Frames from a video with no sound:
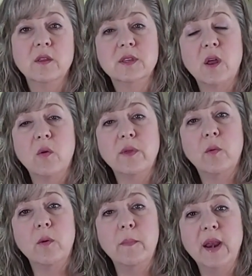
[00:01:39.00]
So there
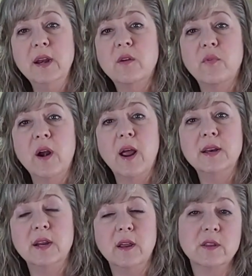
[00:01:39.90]
were many different
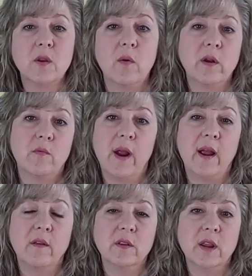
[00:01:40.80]
ideas going
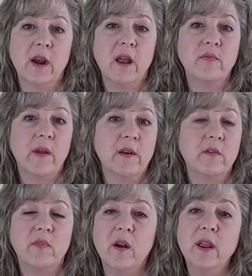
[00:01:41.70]
around, and I found
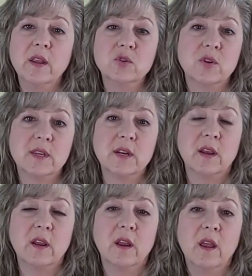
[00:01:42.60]
it very
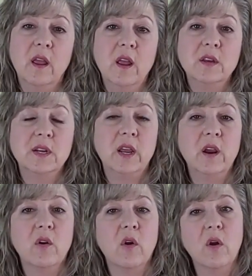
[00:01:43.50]
interesting to
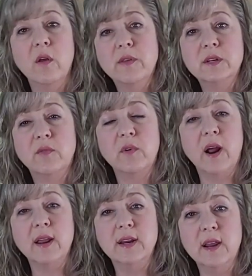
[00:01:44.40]
hear all the different
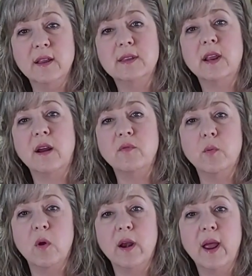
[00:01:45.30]
ideas that
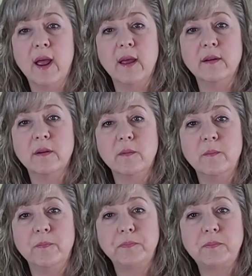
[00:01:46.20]
everyone had.
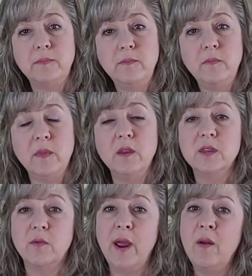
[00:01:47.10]

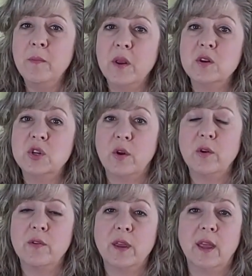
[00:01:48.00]
So now I'm going to show
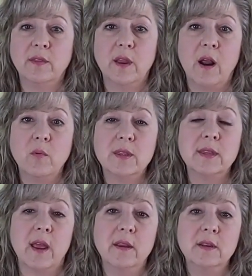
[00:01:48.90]
you the kit that I was
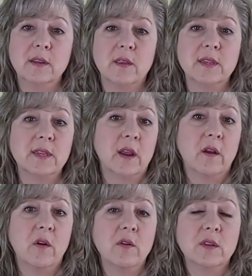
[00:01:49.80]
sent, the
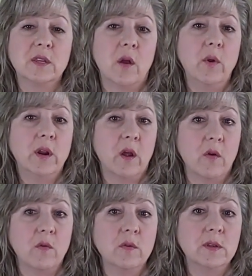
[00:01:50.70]
Singer Sew It
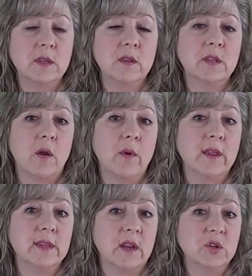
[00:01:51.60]
Goes Sewing
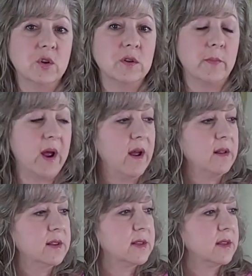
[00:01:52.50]
Essentials
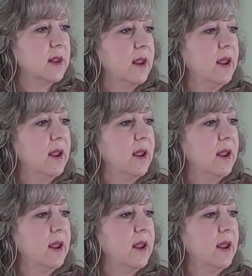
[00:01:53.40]
box.